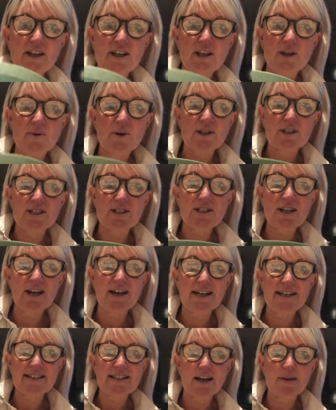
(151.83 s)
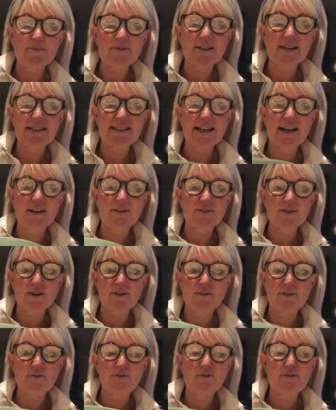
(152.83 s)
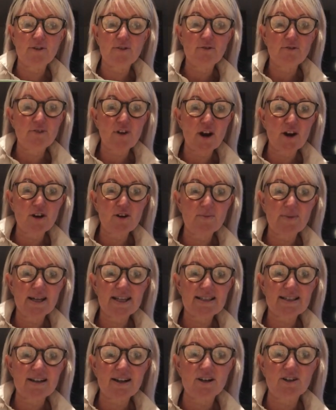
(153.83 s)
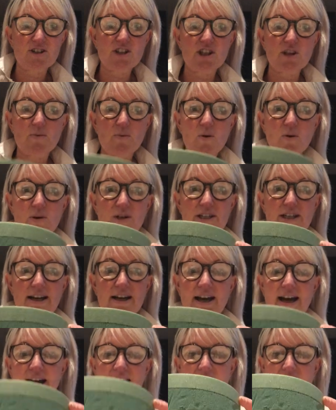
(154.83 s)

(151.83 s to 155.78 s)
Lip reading: you want to turn it upside down so that the foam is touching the water,